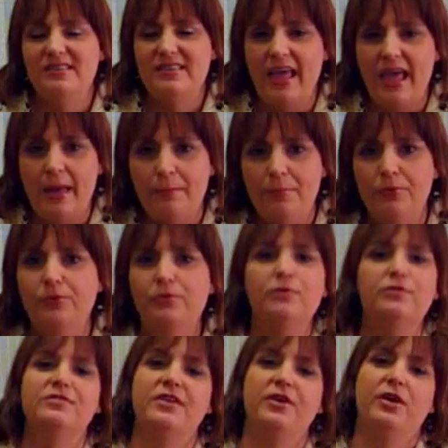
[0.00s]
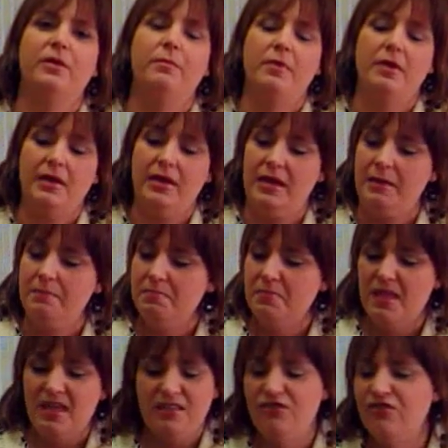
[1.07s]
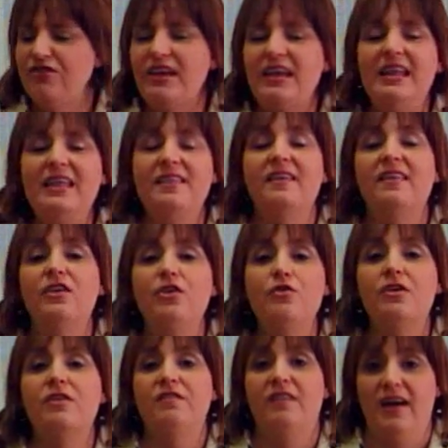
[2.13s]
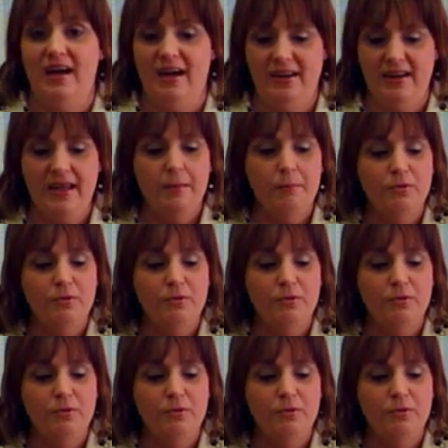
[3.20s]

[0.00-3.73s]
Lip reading: samples. There can be just anything that you can find.